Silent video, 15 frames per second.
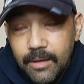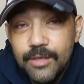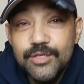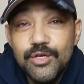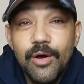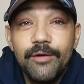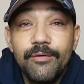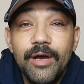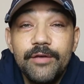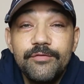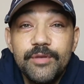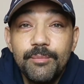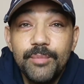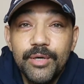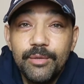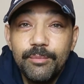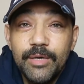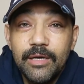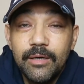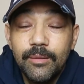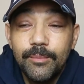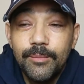So I arrived in
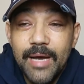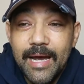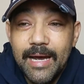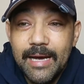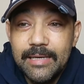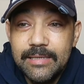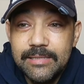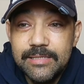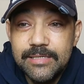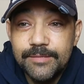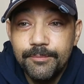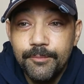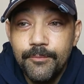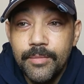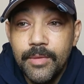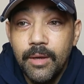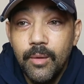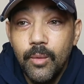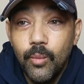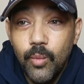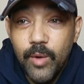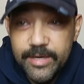Birmingham and
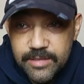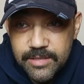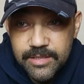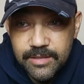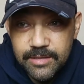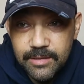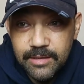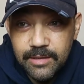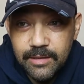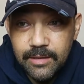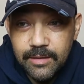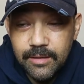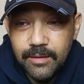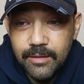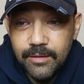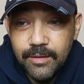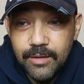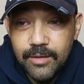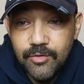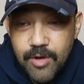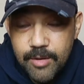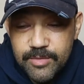went to the
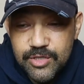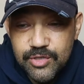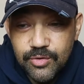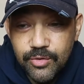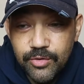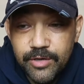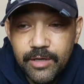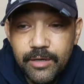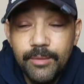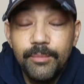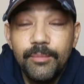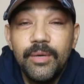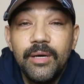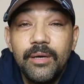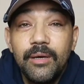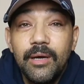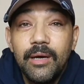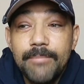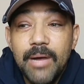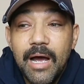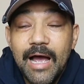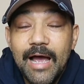crematorium.
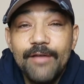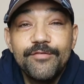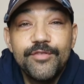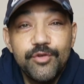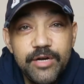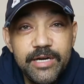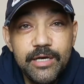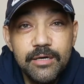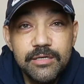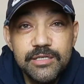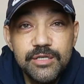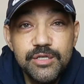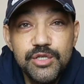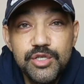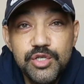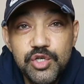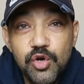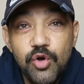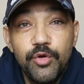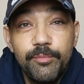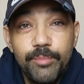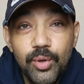I have three cousins,
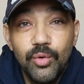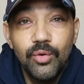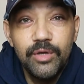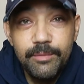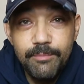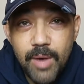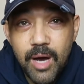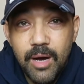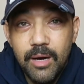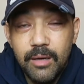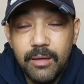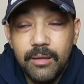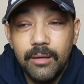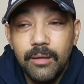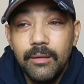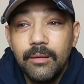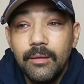John, Paul and Mark.